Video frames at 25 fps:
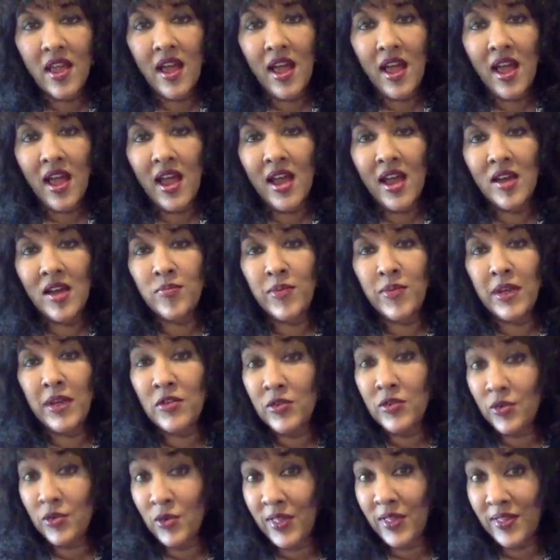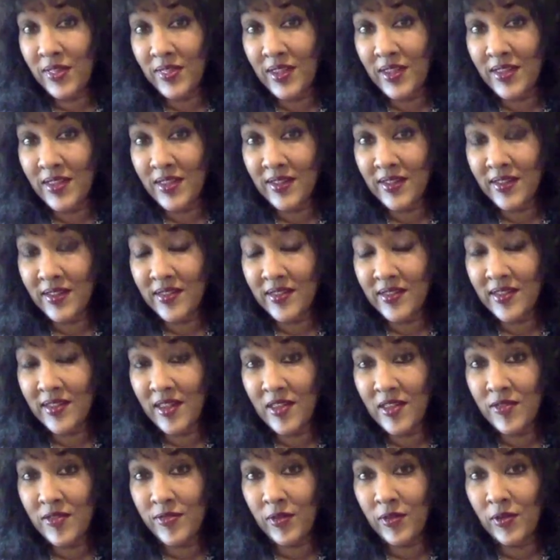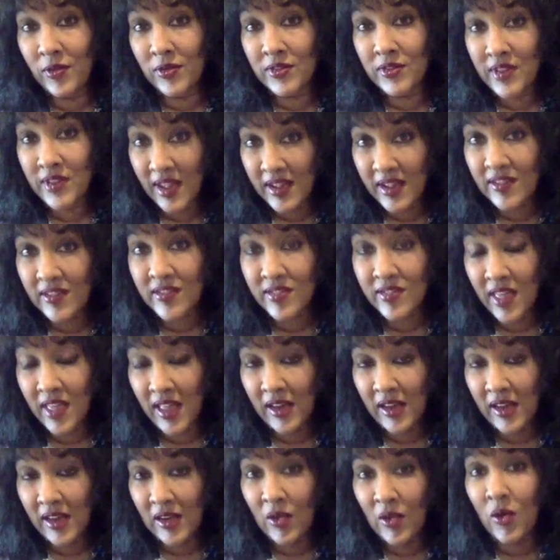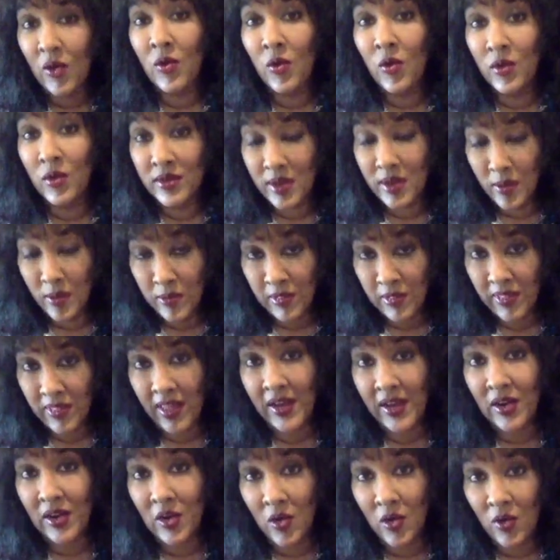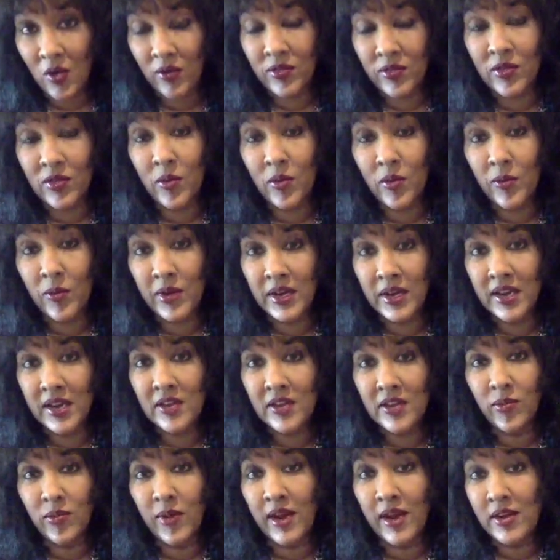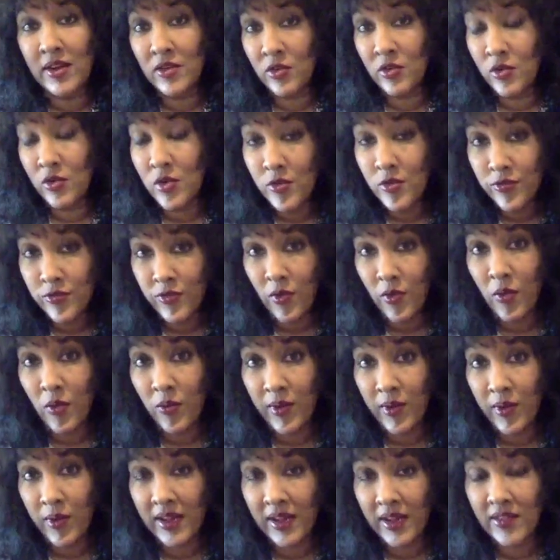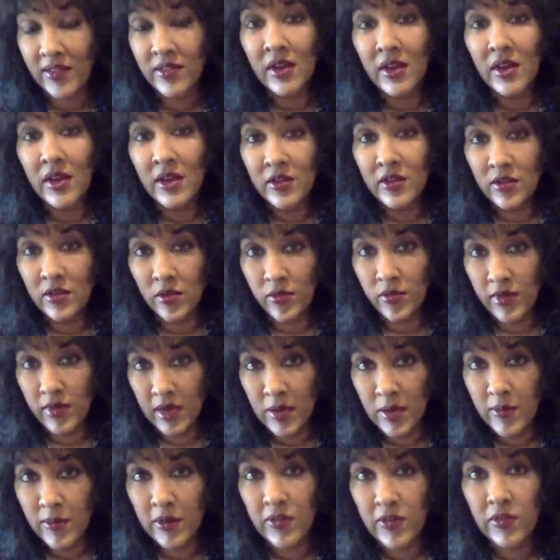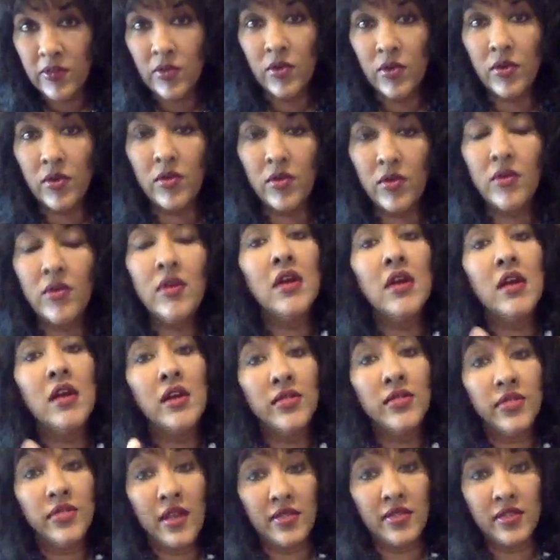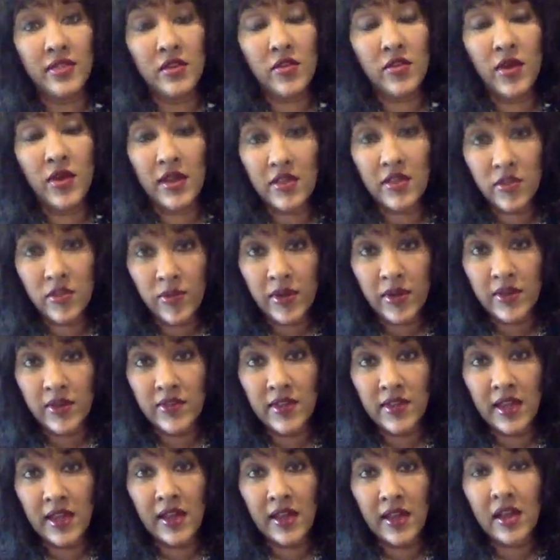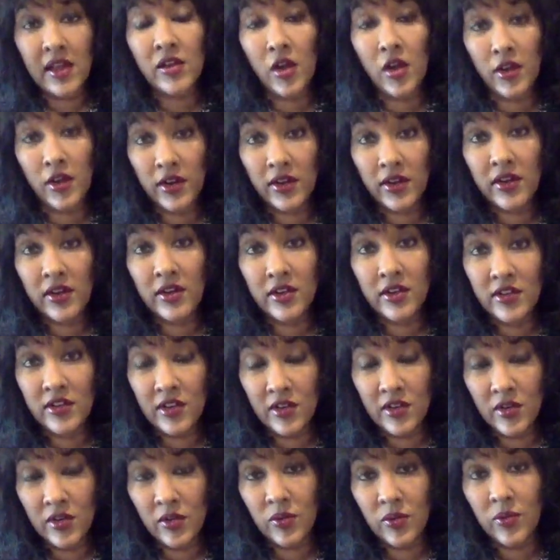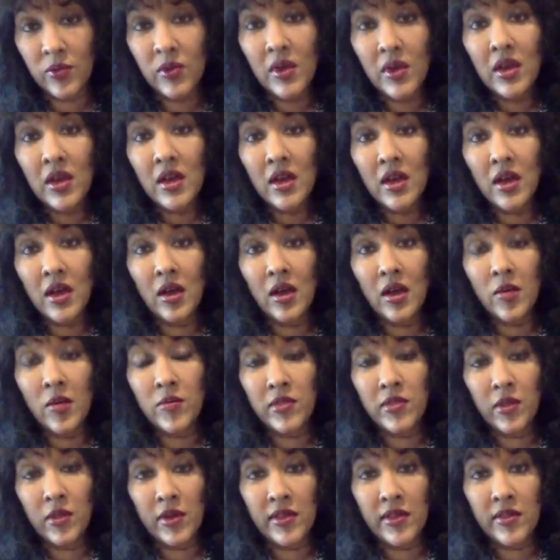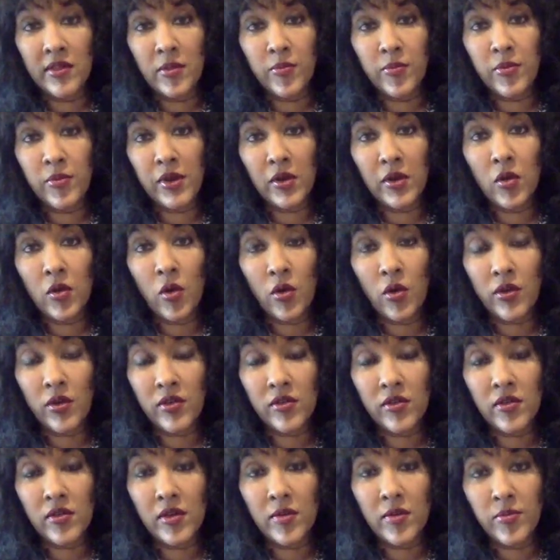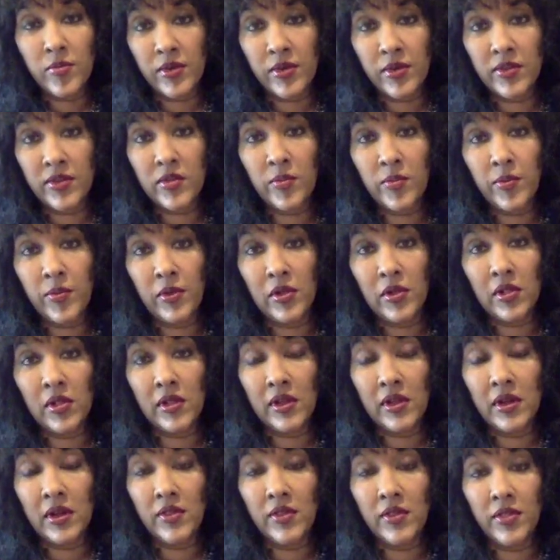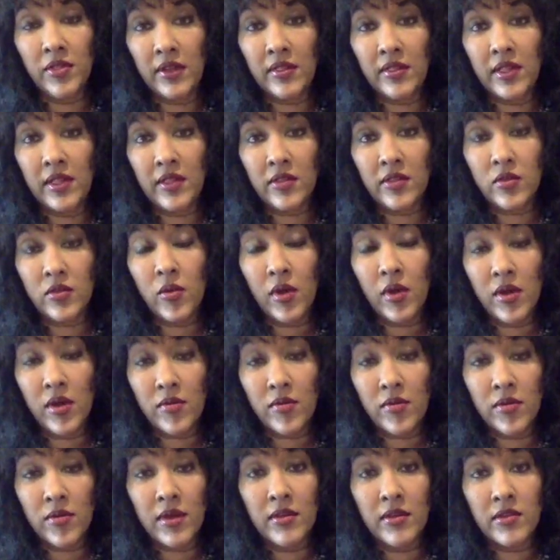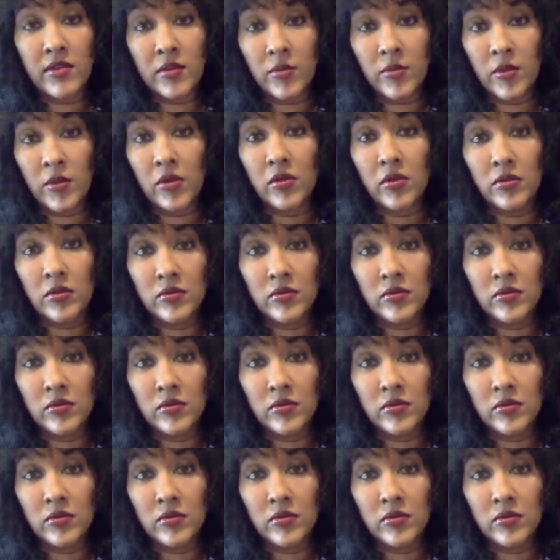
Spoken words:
and being sure that they're successful takes that long or double that long. So we need to wait 2 to 4 weeks to really be sure that the trends we're seeing are going to continue. So it's a precautionary principle, and I think that's quite reasonable.